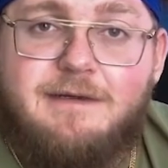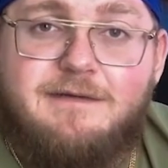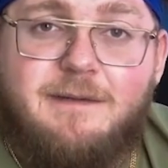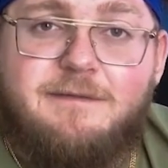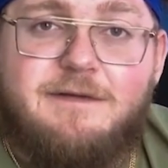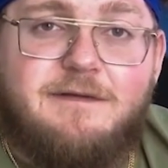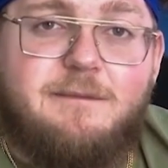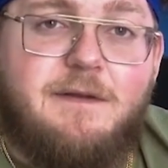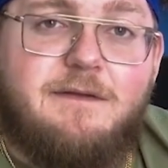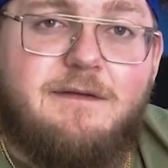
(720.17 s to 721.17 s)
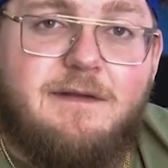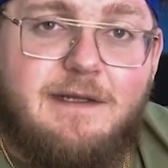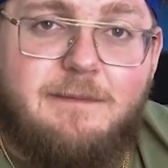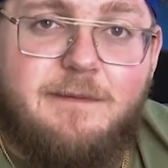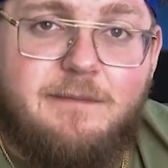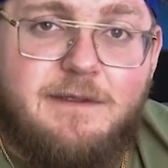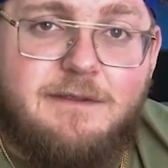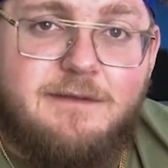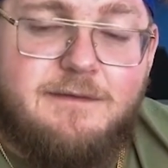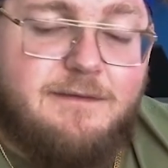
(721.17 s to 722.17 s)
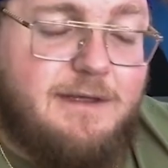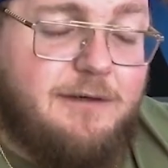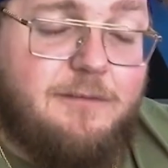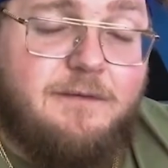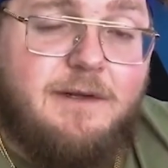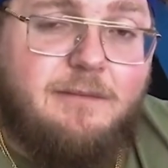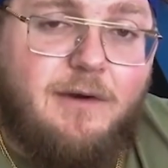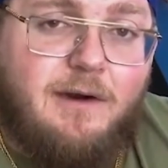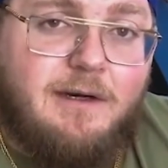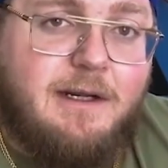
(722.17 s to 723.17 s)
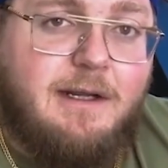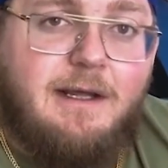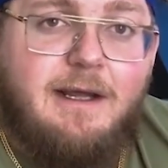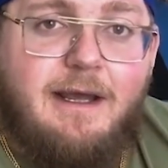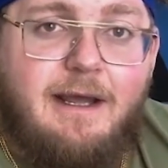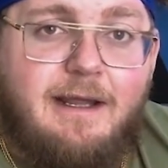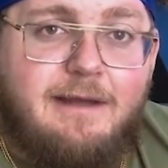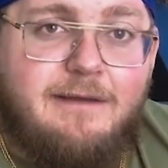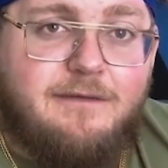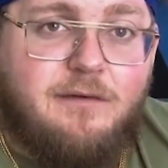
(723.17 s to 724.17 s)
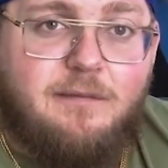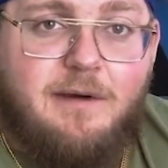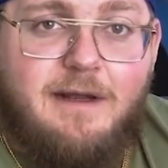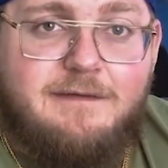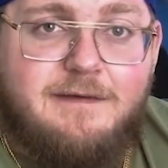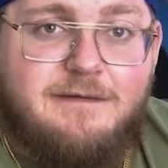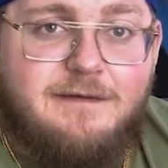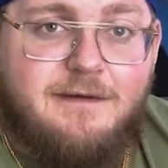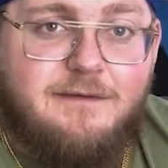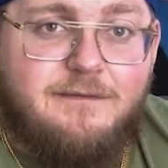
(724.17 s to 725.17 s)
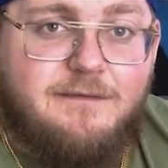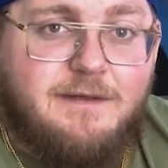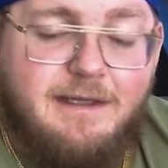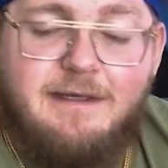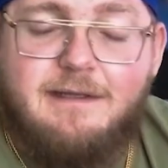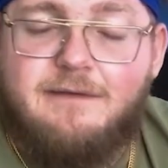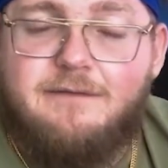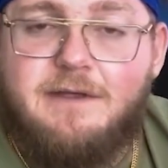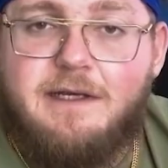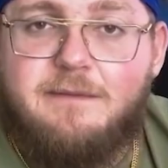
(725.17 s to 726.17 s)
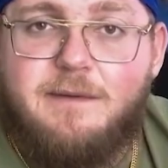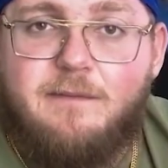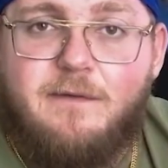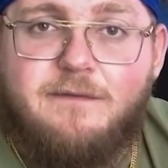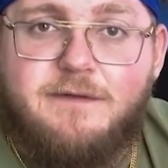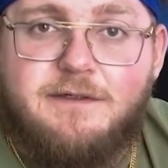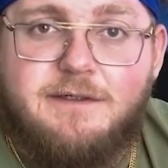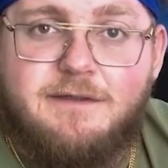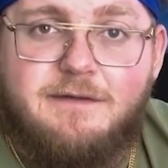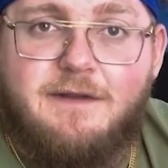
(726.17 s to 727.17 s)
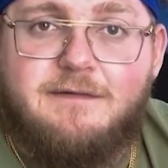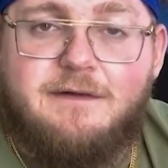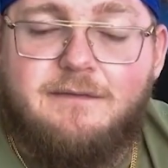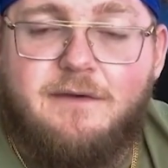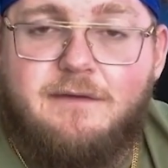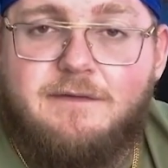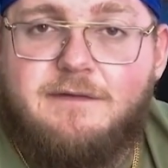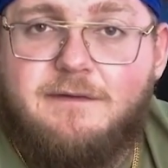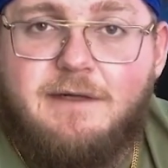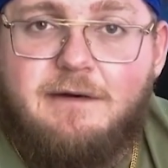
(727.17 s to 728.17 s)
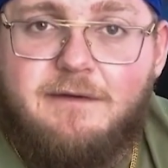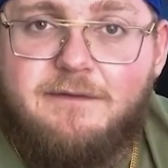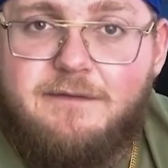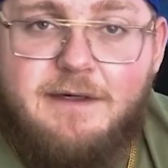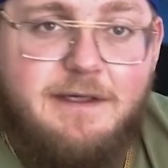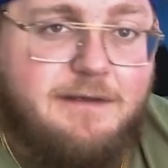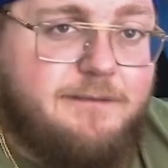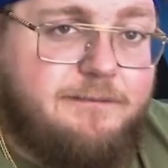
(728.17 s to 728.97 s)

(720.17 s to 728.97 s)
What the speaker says: at sub 6-month claim completions, and hopefully I'm wrong, and this whole process of getting the VA to be more efficient doesn't involve a slowdown on the front end.